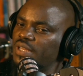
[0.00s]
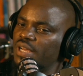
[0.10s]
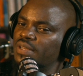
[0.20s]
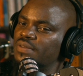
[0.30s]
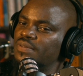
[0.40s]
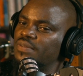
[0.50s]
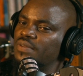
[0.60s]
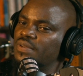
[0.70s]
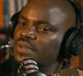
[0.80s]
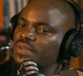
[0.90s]
that
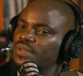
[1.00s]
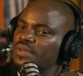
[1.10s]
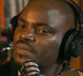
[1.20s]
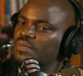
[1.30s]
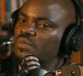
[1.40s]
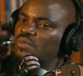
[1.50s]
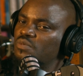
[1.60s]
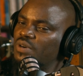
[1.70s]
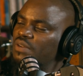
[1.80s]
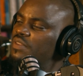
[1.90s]

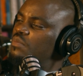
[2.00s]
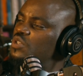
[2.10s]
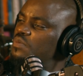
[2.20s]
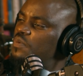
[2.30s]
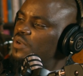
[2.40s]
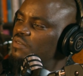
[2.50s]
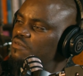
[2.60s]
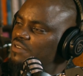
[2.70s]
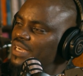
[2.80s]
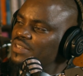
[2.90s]
one of the most important
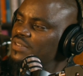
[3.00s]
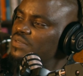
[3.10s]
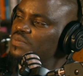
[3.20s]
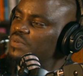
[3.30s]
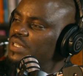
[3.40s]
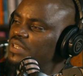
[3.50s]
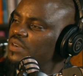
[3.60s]
factors when it